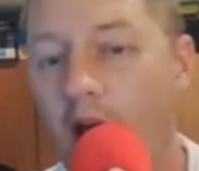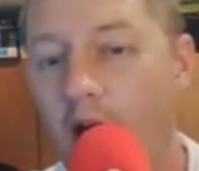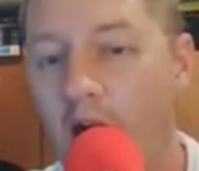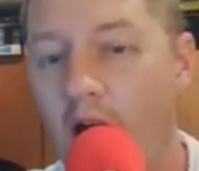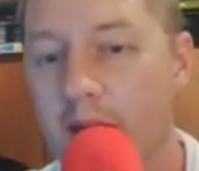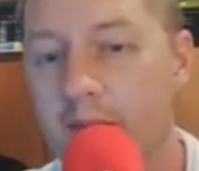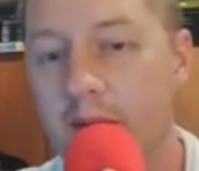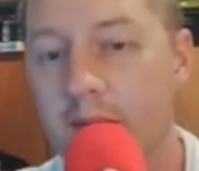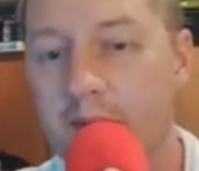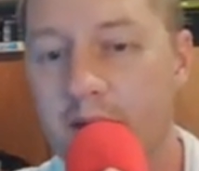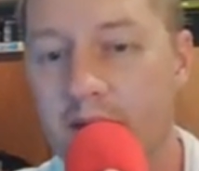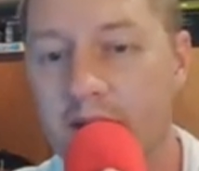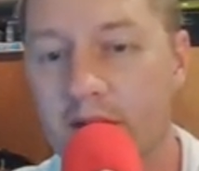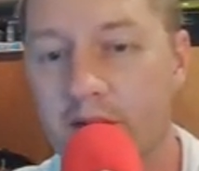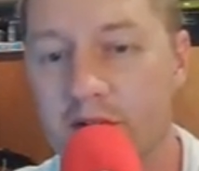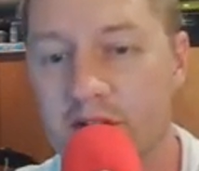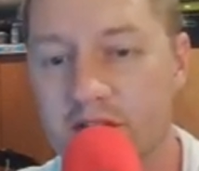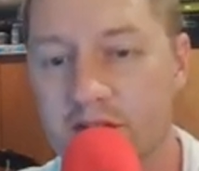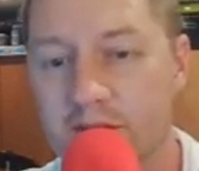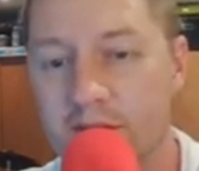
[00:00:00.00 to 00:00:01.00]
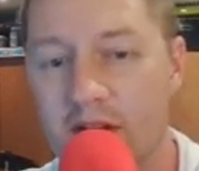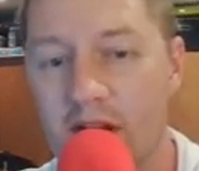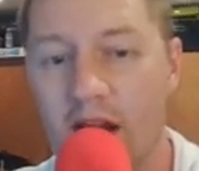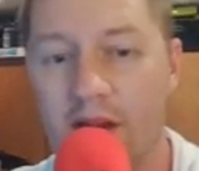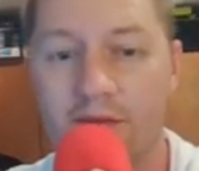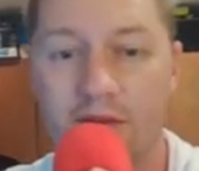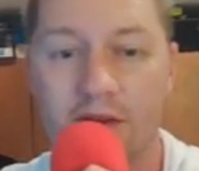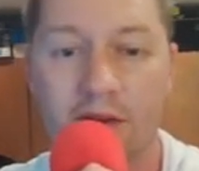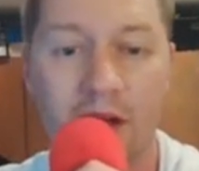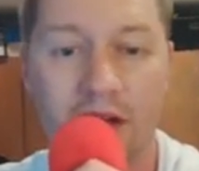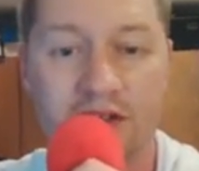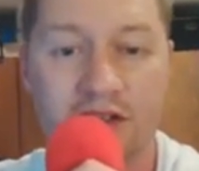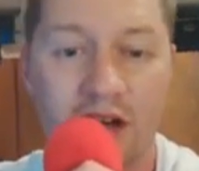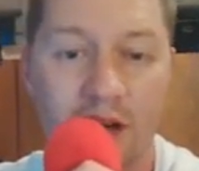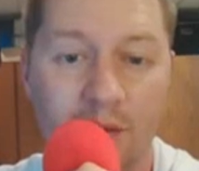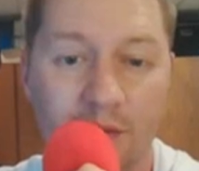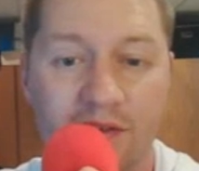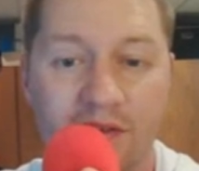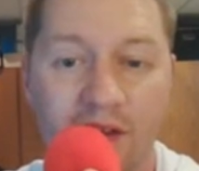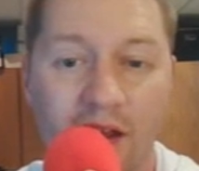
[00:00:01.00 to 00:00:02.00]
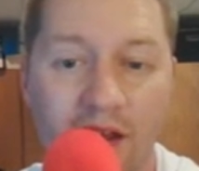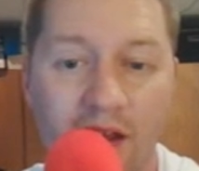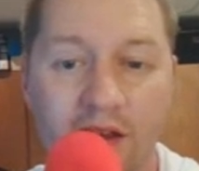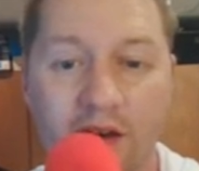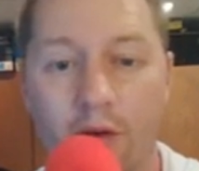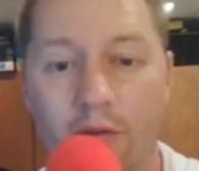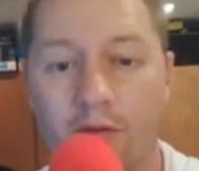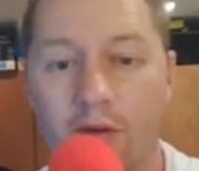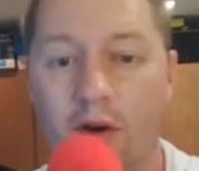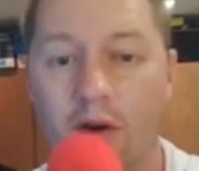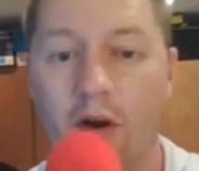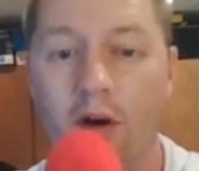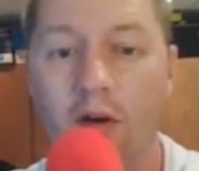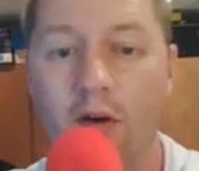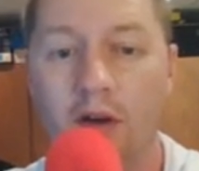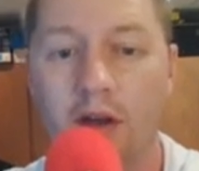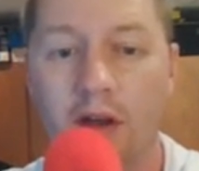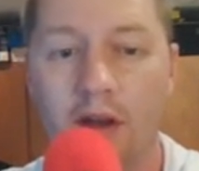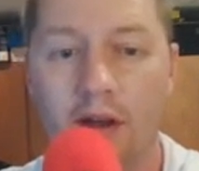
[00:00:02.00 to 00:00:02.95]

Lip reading: I'd be picking Christian McCaffrey. Imagine I was second overall,